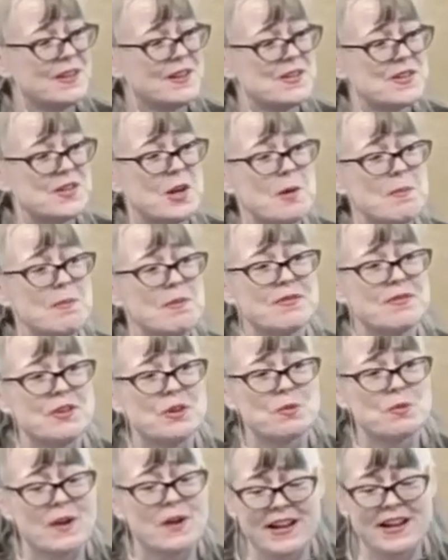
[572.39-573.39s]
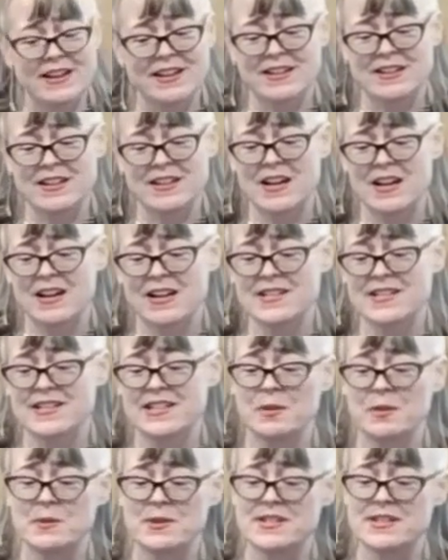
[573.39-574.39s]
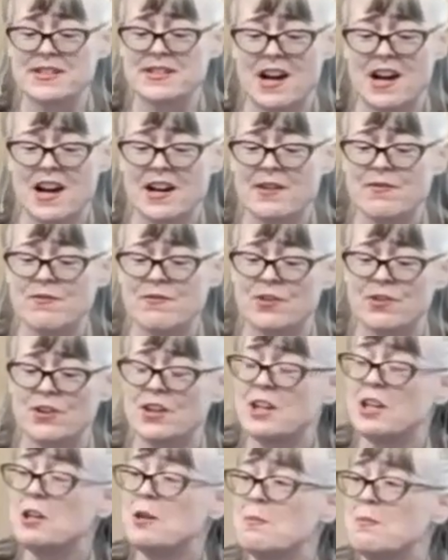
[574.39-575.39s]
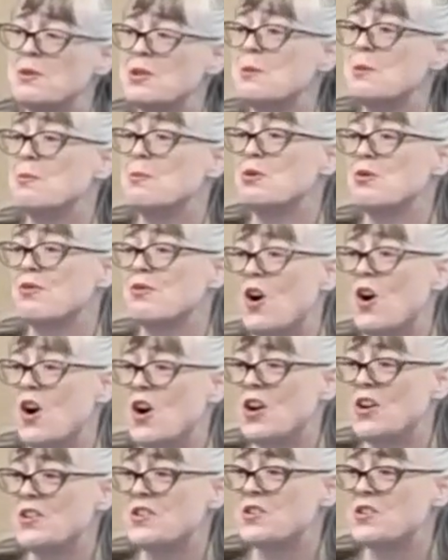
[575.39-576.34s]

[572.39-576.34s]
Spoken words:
some of you recognize that it was time for him to move on